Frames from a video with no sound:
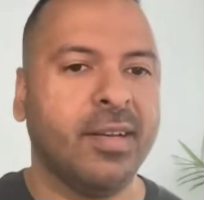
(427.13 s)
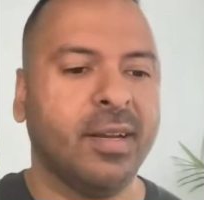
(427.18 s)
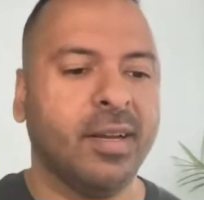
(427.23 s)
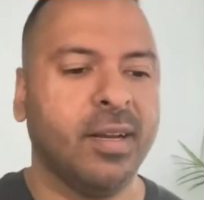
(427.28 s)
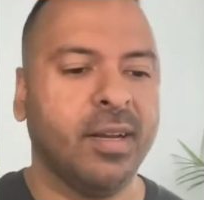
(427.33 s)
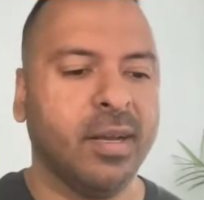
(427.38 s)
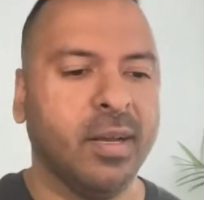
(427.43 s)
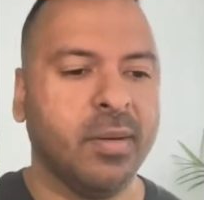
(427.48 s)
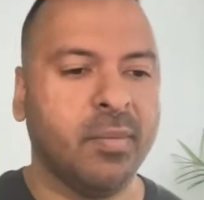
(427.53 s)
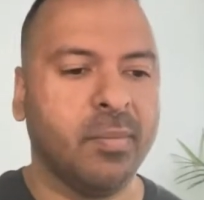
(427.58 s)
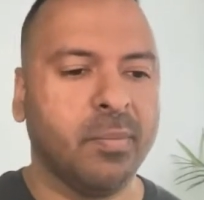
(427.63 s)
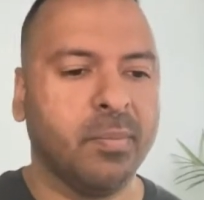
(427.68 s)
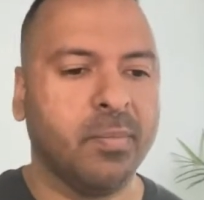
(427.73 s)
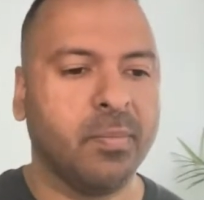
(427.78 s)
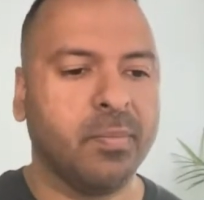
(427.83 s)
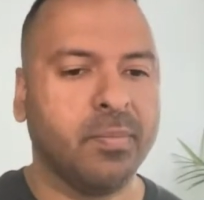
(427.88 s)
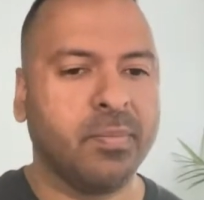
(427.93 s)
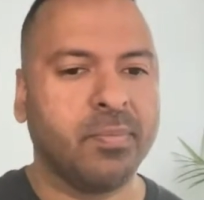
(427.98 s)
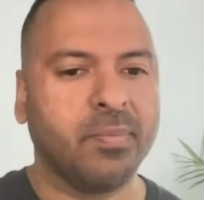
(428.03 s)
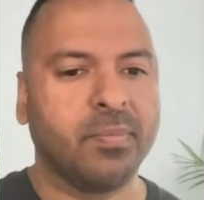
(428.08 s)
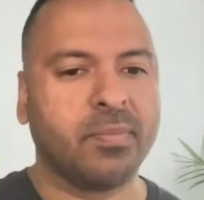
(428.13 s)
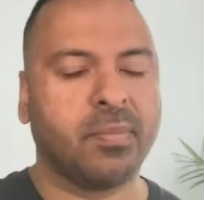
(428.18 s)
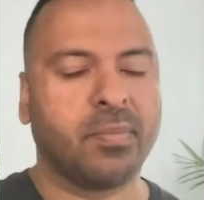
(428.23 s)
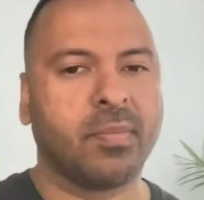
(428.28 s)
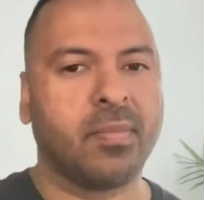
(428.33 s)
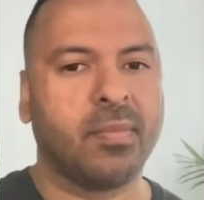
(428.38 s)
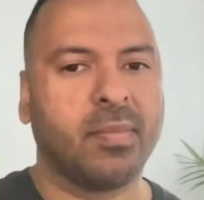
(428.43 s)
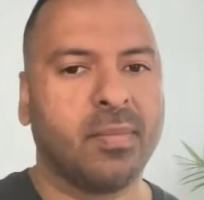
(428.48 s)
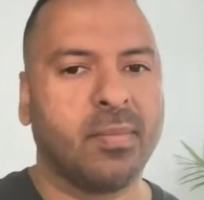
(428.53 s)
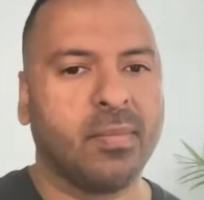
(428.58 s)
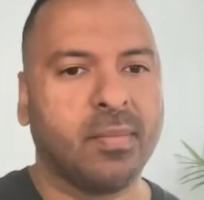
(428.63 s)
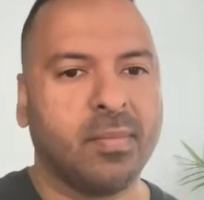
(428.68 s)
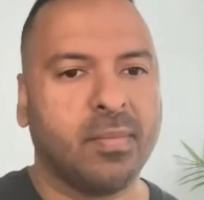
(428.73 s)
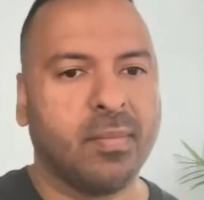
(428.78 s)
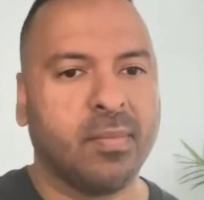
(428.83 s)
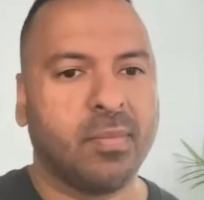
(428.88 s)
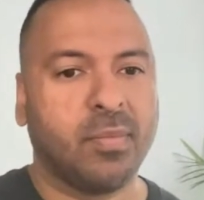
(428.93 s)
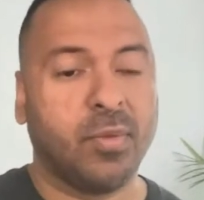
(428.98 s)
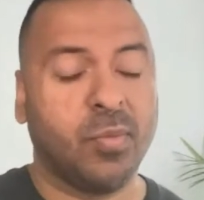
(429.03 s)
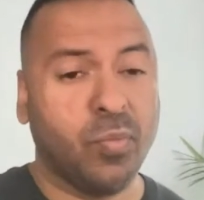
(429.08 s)
Um,
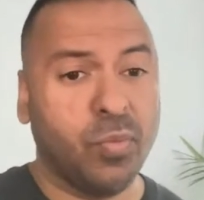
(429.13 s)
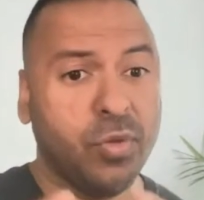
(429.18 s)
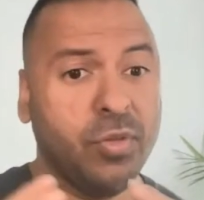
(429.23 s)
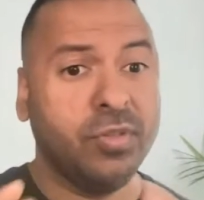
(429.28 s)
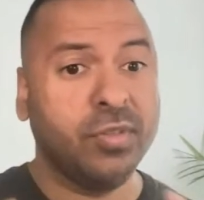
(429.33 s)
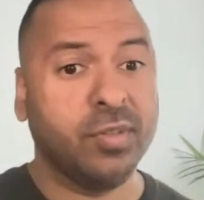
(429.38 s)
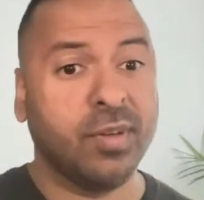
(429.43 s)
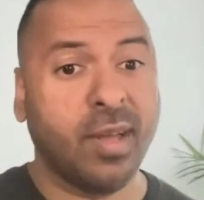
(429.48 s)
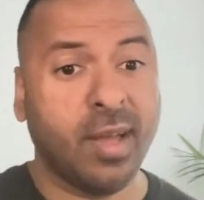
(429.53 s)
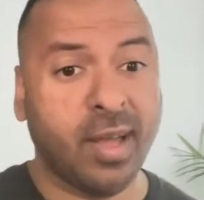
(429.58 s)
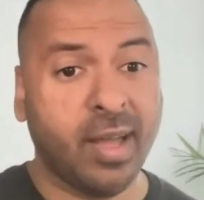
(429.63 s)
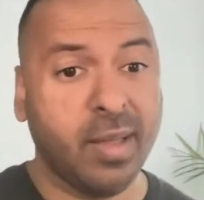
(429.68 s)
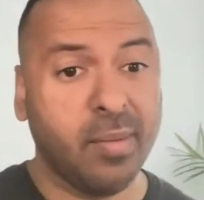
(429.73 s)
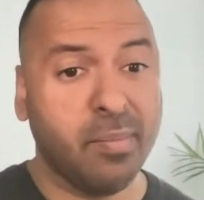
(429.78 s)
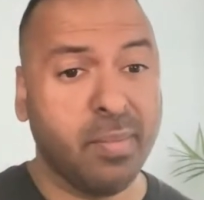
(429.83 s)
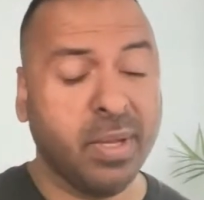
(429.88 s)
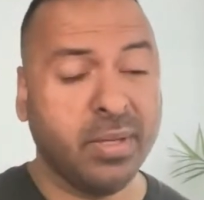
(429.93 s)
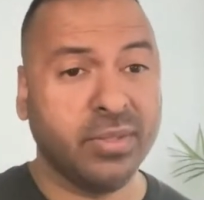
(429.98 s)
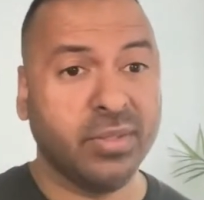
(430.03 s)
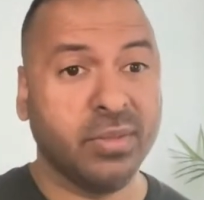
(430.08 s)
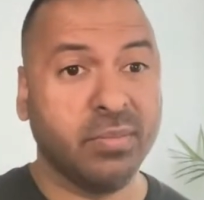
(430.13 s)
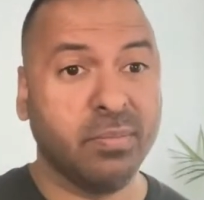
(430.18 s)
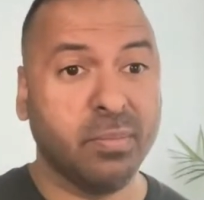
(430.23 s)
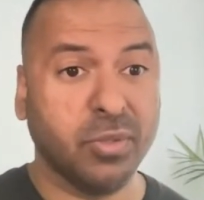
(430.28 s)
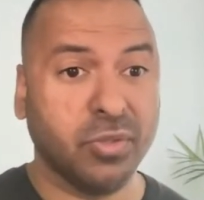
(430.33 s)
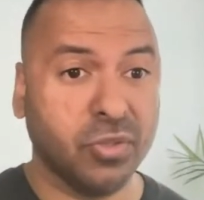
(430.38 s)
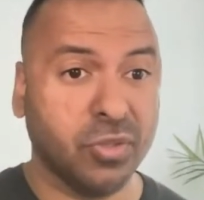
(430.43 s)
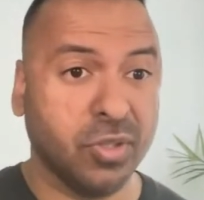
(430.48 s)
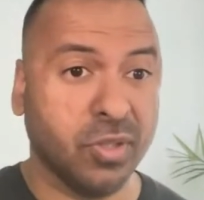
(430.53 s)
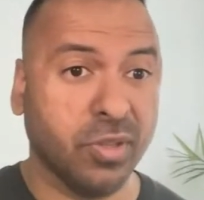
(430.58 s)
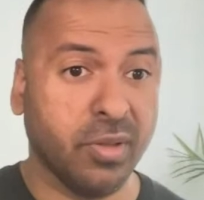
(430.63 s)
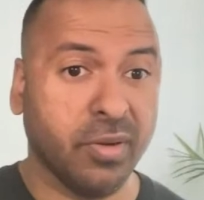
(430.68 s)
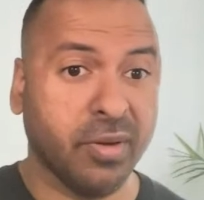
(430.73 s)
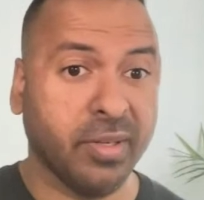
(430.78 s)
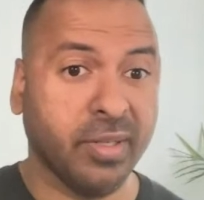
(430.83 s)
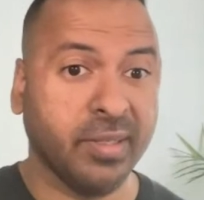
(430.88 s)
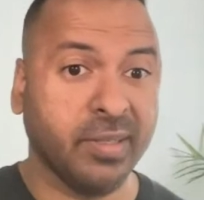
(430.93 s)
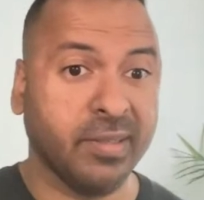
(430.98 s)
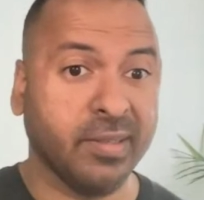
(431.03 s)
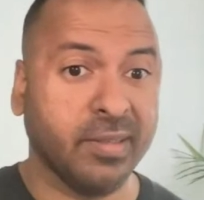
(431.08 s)
the reason I mentioned machine
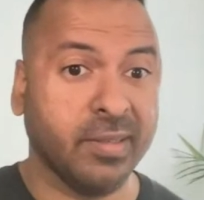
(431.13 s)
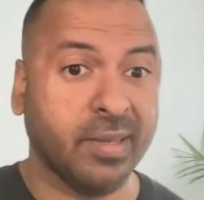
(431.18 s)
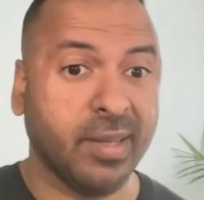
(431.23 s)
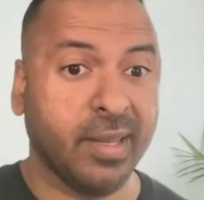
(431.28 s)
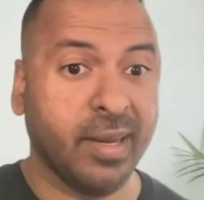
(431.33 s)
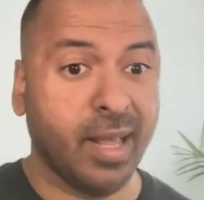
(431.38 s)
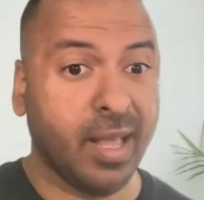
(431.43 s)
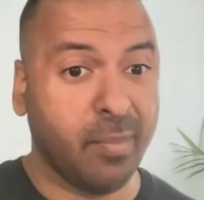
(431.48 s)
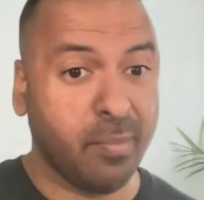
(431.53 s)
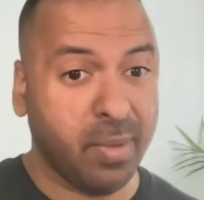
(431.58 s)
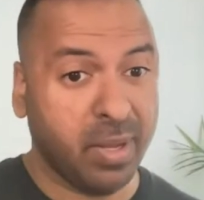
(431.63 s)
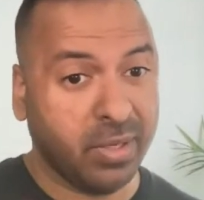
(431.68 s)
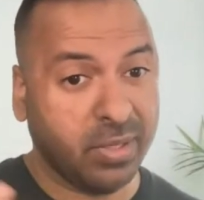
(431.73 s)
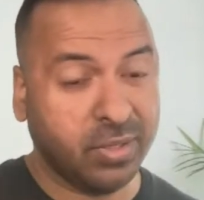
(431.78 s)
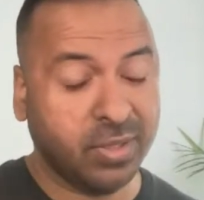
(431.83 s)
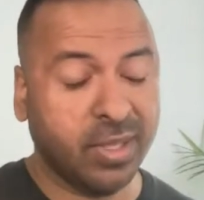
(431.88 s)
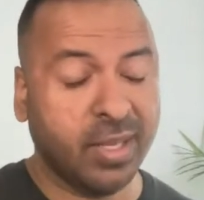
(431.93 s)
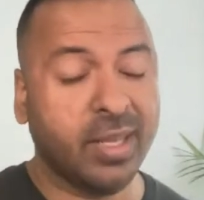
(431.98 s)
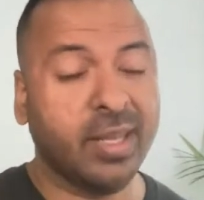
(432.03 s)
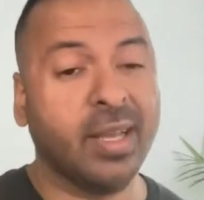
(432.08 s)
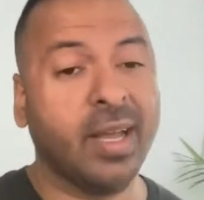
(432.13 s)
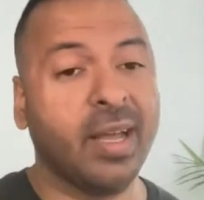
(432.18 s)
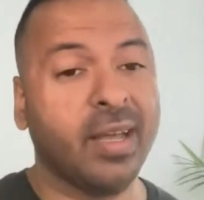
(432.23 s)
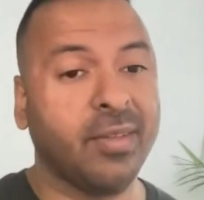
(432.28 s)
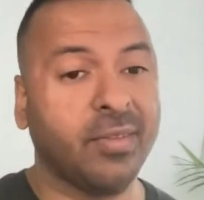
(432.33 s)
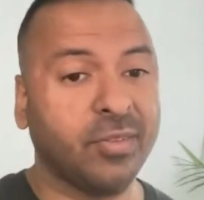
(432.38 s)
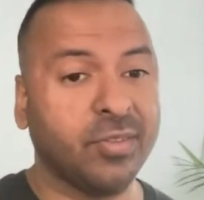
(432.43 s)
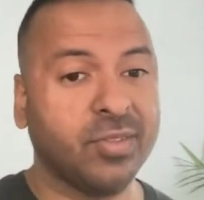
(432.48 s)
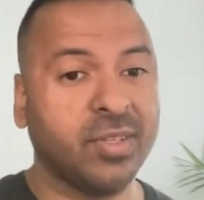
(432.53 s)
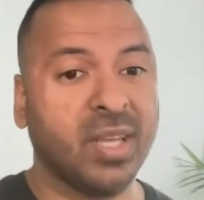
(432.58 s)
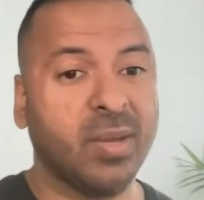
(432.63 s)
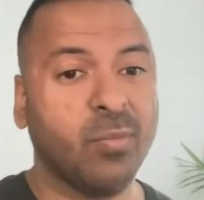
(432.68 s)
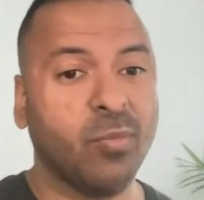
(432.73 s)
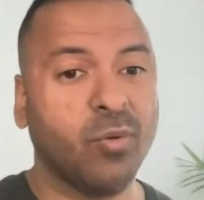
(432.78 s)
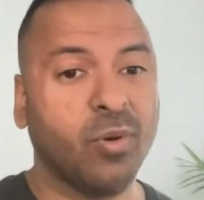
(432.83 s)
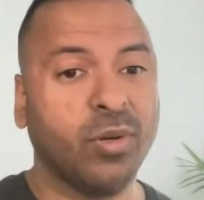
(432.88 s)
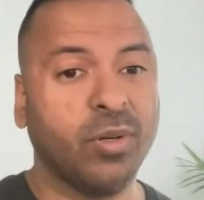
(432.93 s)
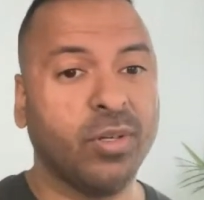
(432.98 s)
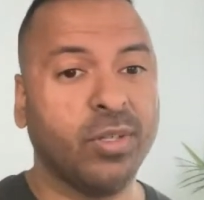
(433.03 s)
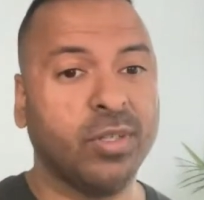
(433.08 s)
learning and I mentioned the AI in the same
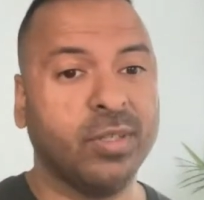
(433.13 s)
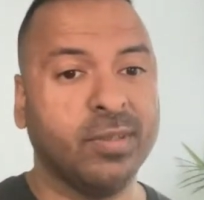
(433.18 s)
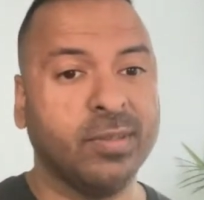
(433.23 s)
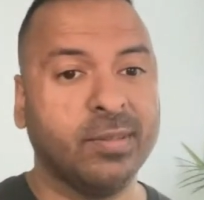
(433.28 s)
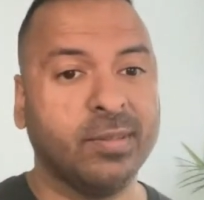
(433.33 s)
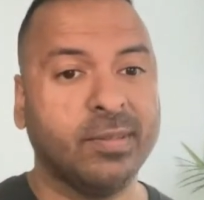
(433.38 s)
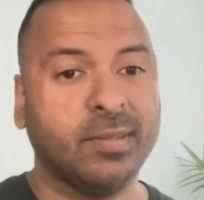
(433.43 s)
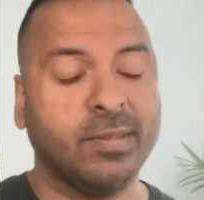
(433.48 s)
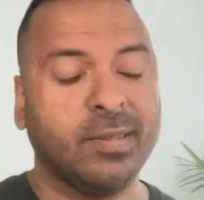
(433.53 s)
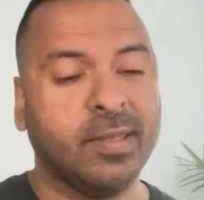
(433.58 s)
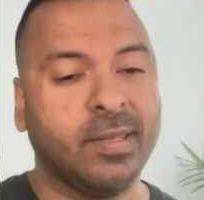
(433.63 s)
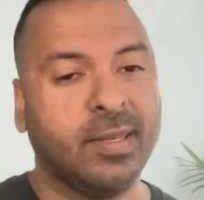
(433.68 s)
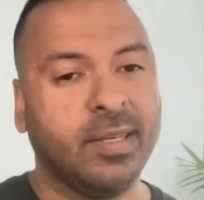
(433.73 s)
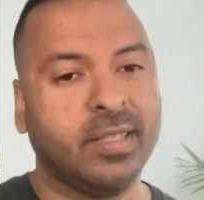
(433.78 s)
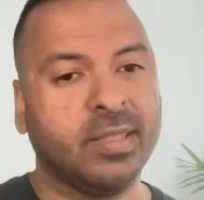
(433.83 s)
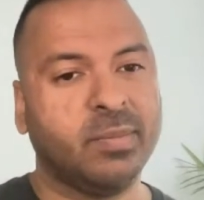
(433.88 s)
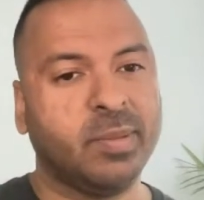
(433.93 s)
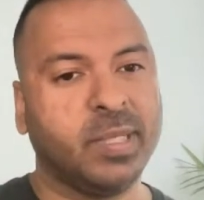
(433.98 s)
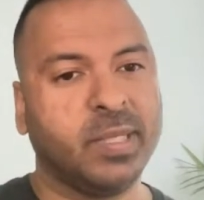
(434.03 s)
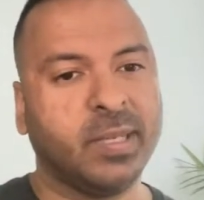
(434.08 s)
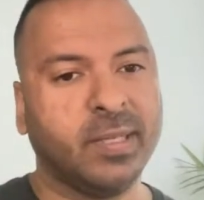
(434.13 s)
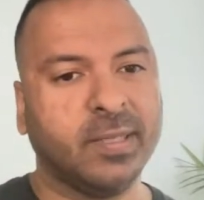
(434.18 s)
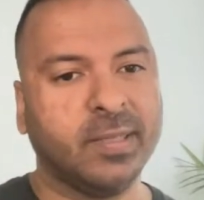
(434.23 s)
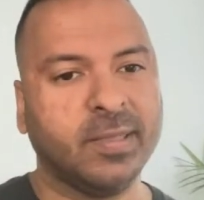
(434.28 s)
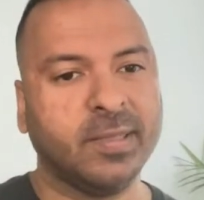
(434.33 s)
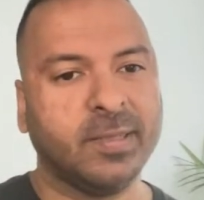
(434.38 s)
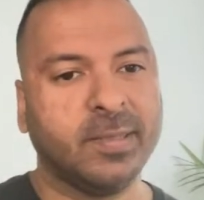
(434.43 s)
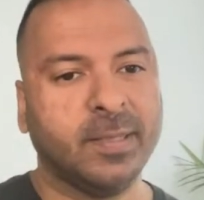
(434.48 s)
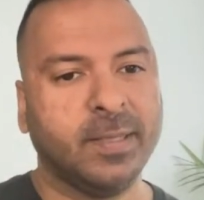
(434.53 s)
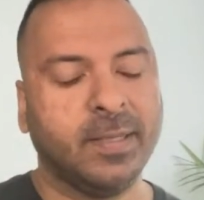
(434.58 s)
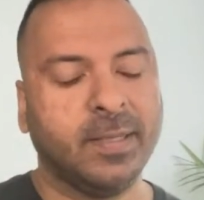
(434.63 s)
word is because